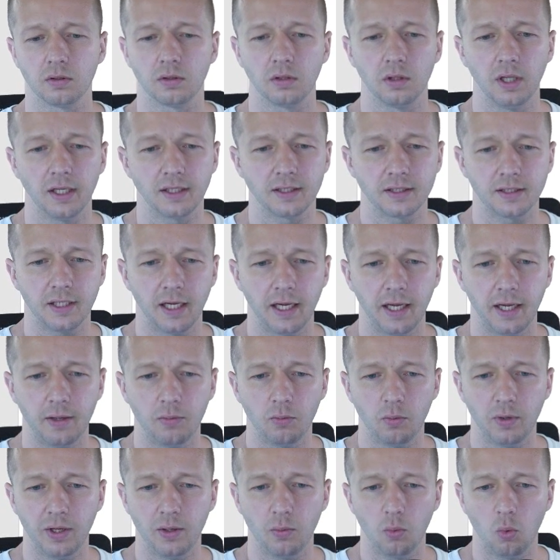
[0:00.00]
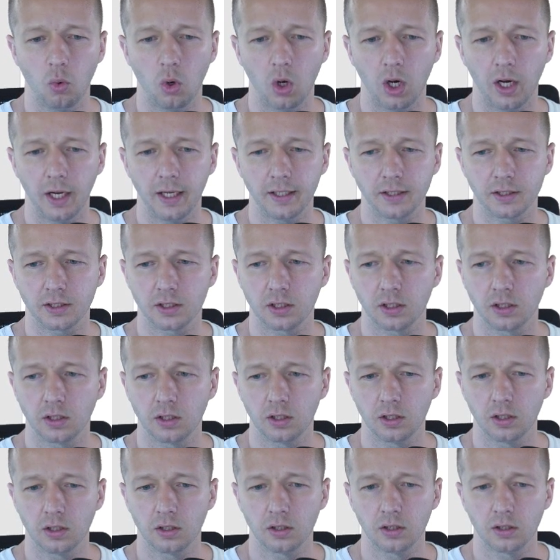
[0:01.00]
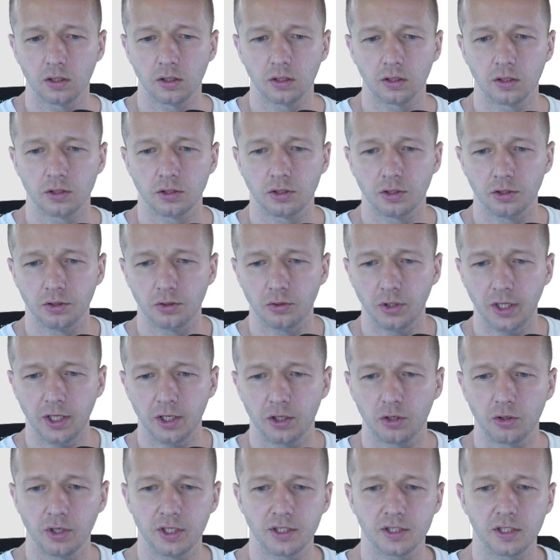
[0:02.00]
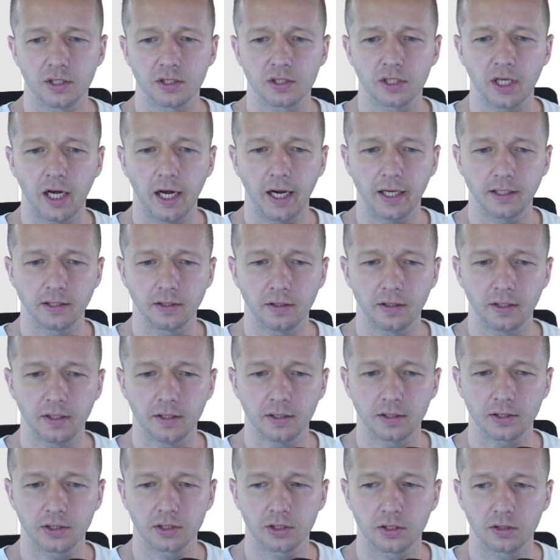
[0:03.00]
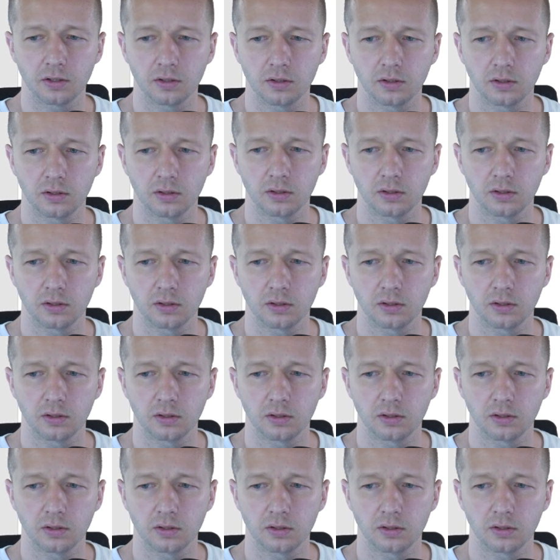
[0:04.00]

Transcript: let's say we want to increase the size of this.